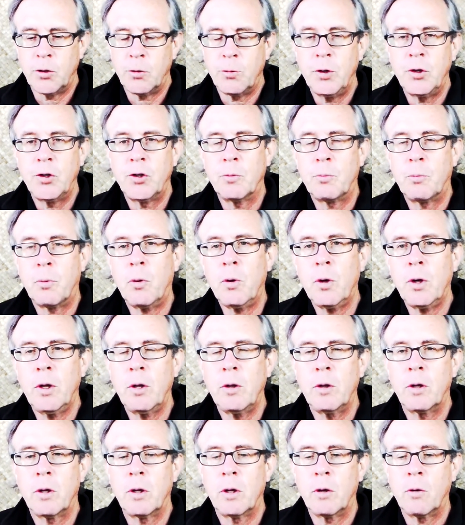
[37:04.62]
Is to reach a
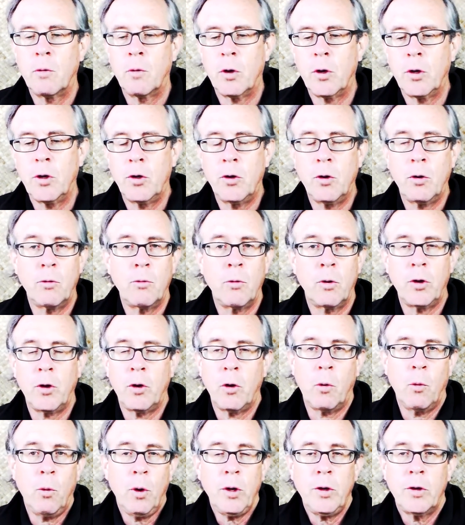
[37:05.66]
point where you don't
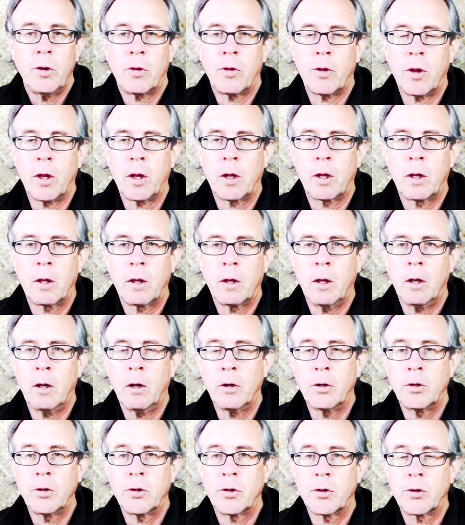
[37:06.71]
really know what to think. You
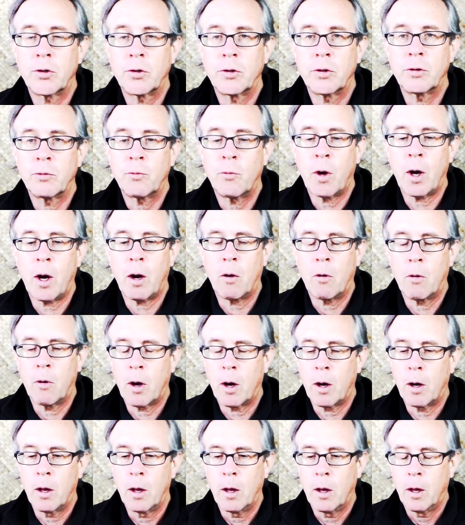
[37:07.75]
know, it's just, wow.
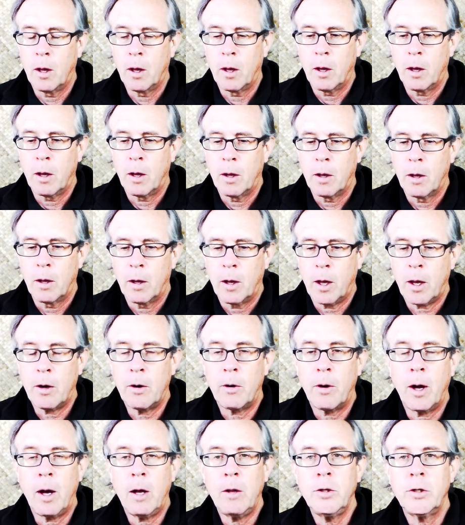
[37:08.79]
I
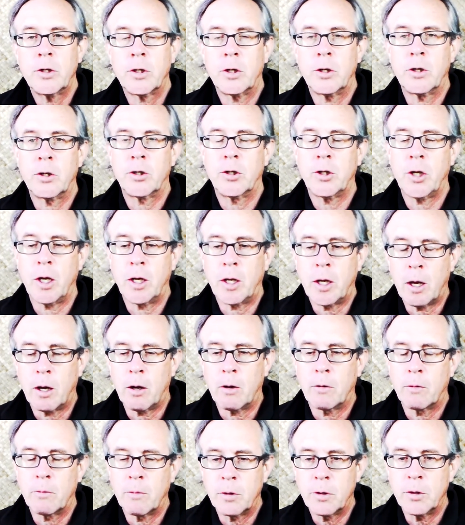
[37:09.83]
don't know how this is going to shake
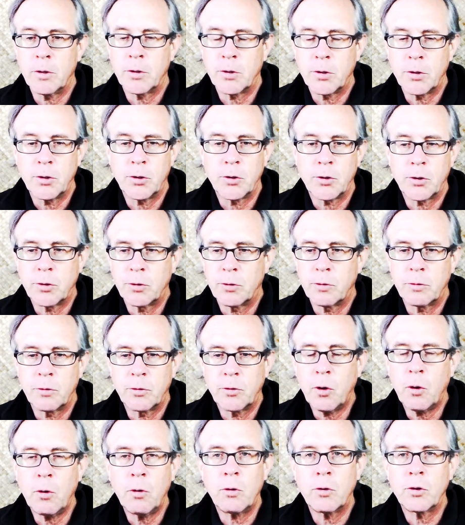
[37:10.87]
out, but this is just
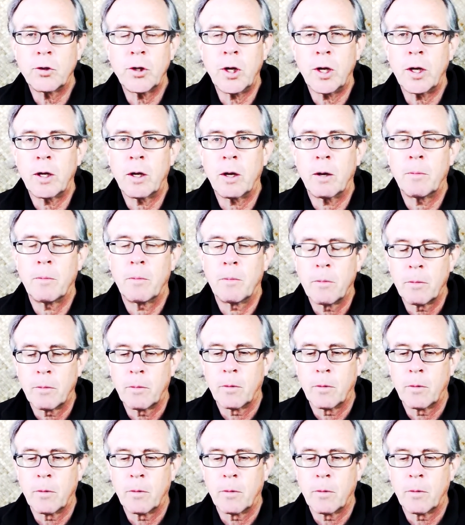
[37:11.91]
total shakeup.